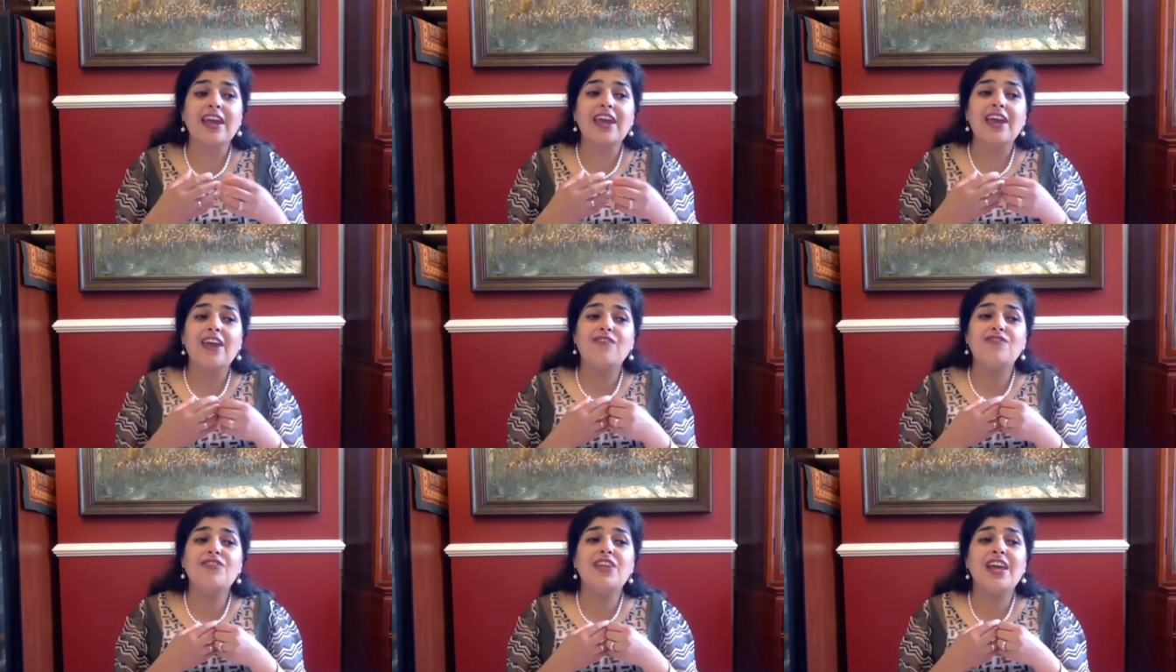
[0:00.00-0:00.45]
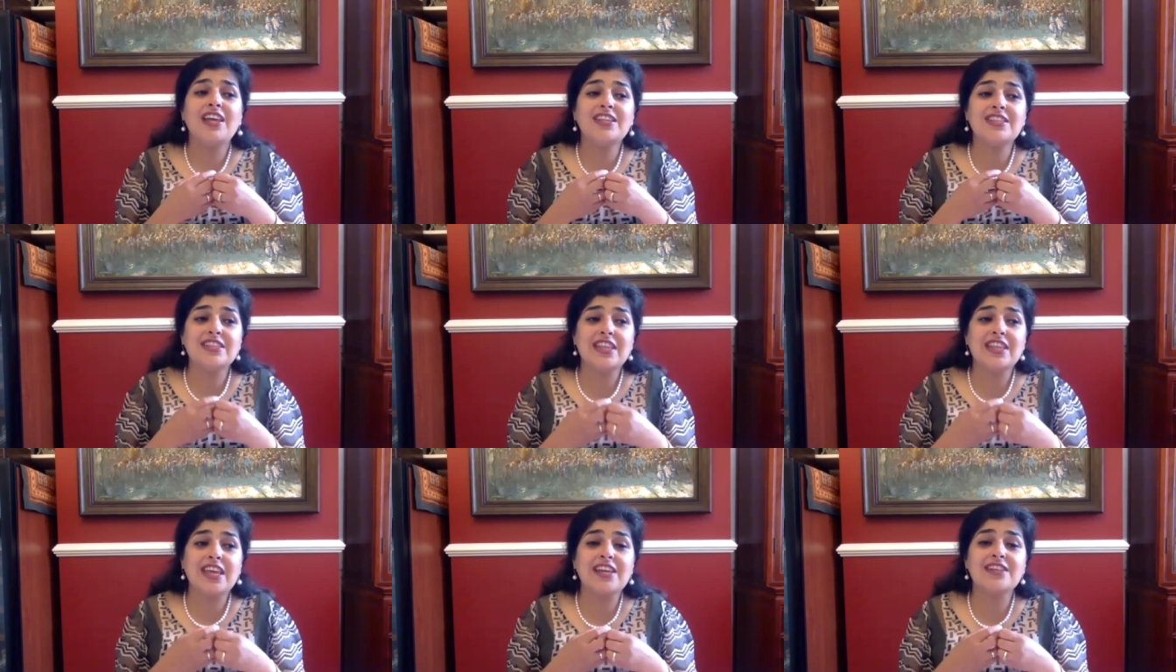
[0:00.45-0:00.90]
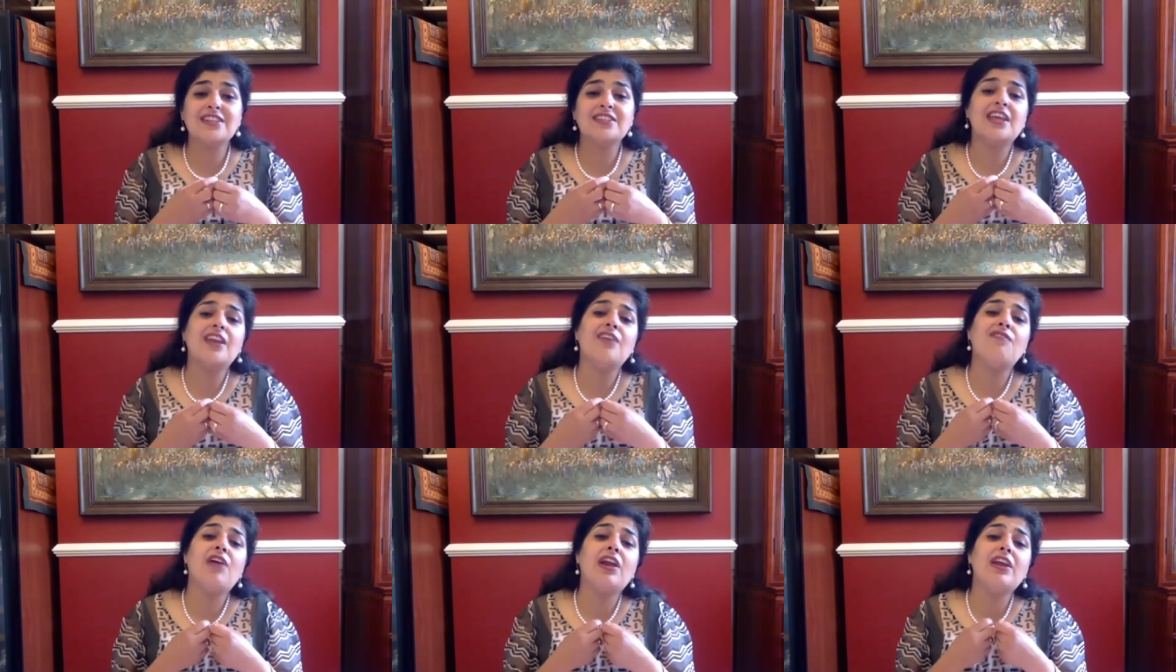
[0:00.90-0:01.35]
If there are things
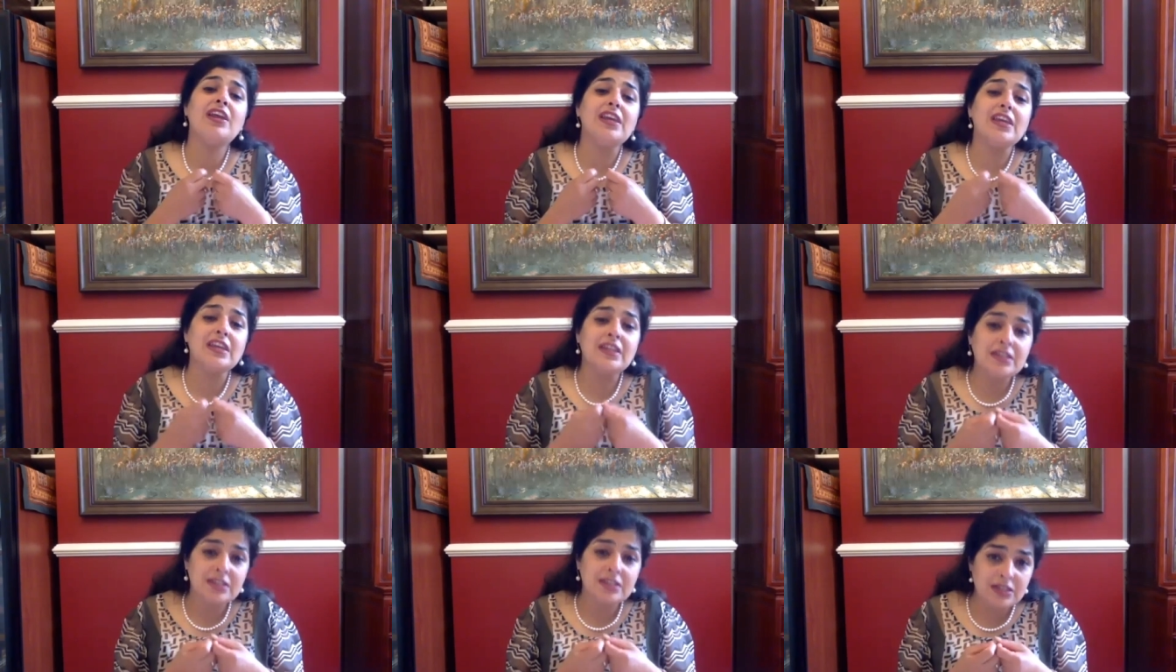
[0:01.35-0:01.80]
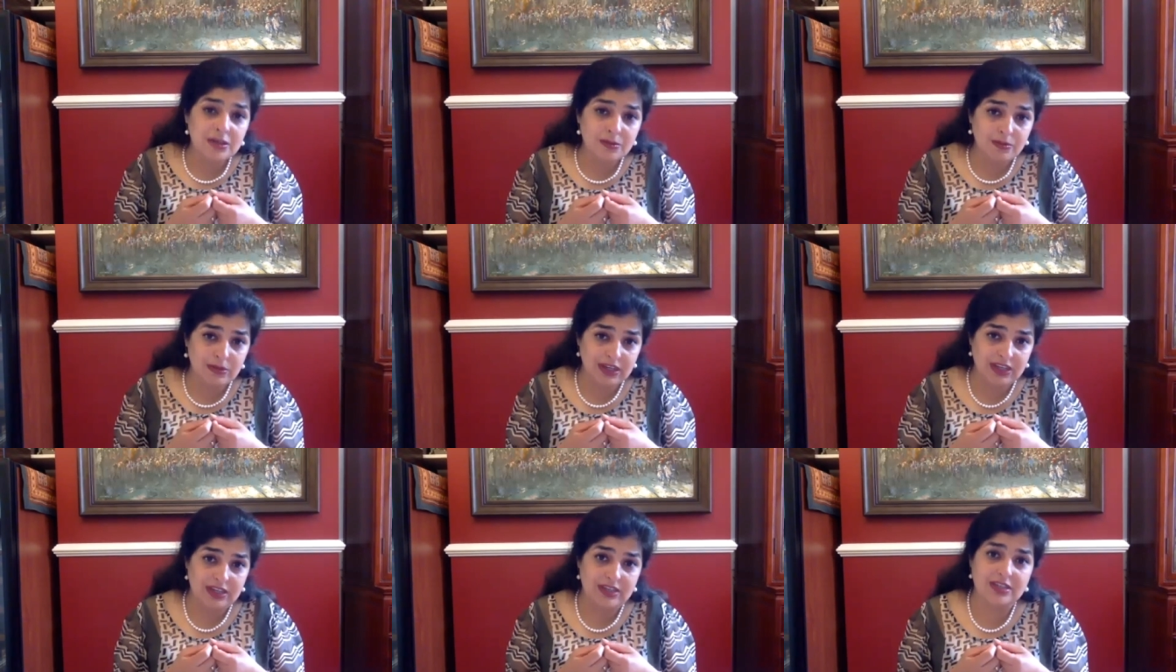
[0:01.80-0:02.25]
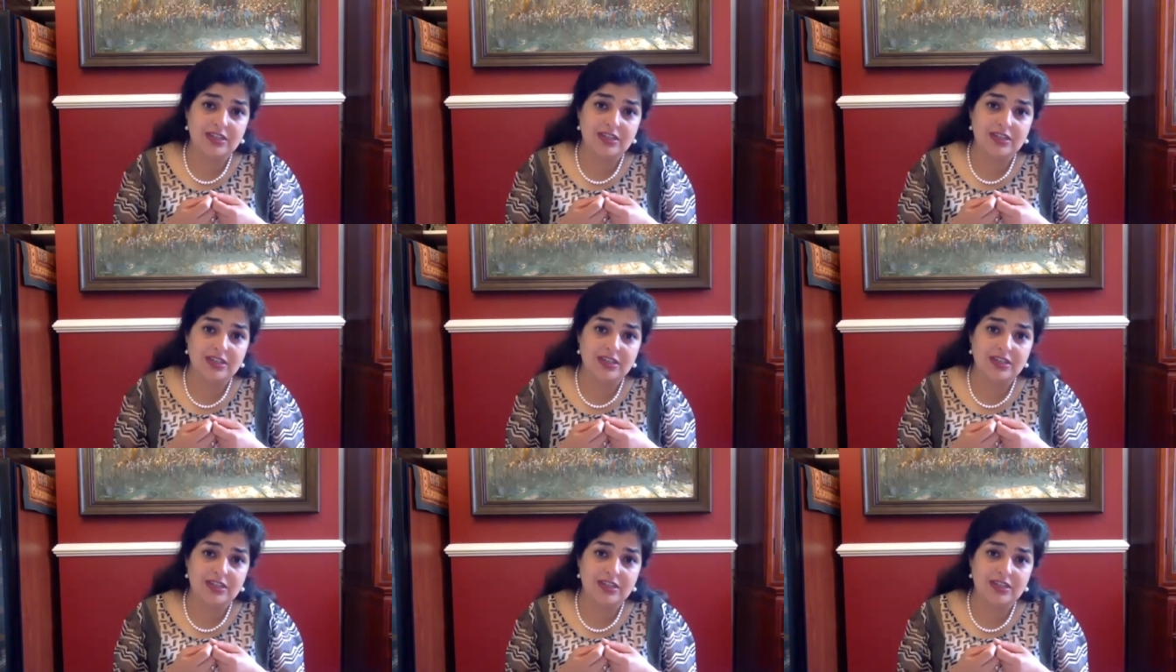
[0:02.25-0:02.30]
that are very intimate,